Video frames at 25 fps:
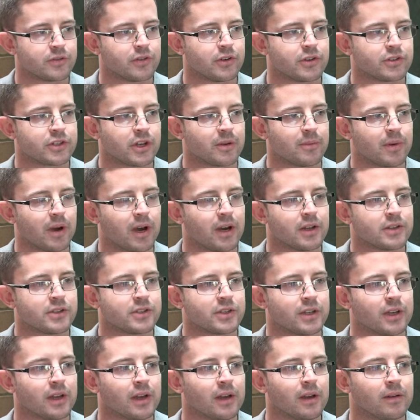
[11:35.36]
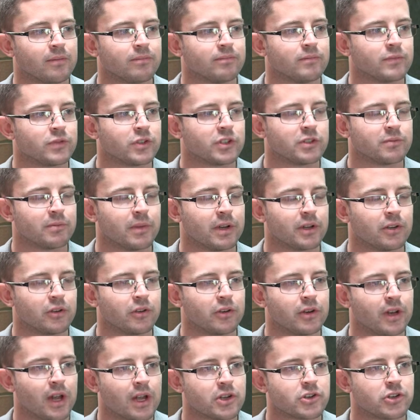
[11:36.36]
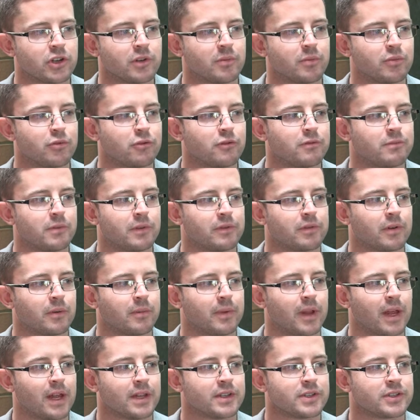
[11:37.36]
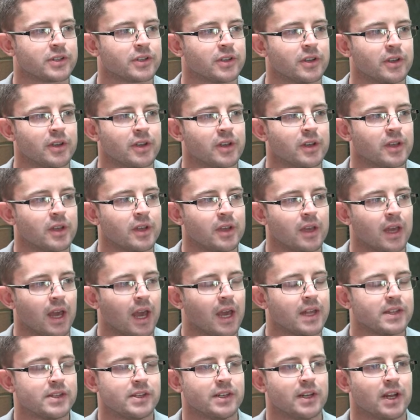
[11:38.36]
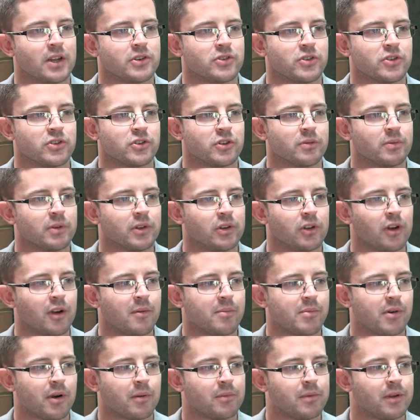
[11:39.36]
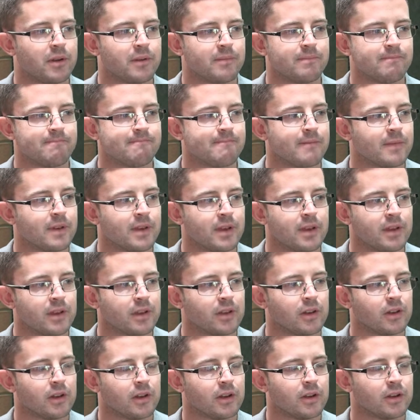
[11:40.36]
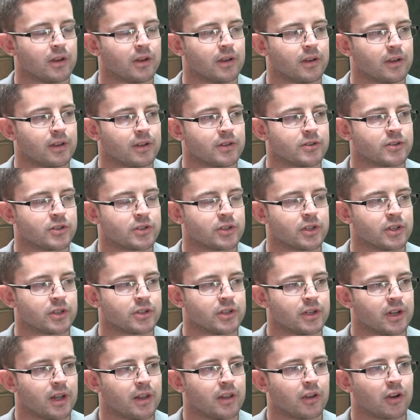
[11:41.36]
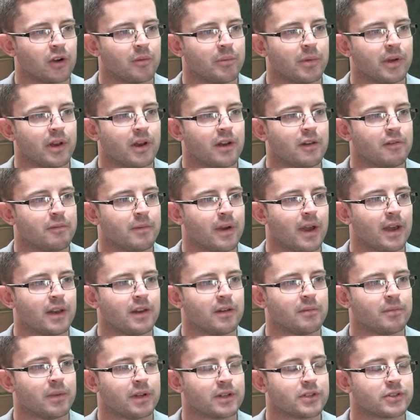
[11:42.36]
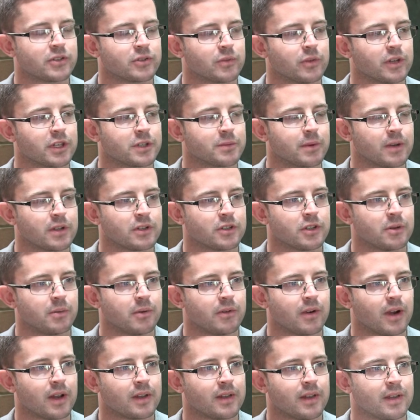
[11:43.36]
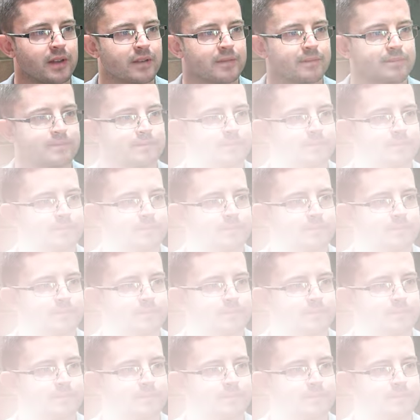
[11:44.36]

first time out. She's made good natural improvement from that. 1800 should be no problem. It's another competitive maiden, but we expect it to be right there.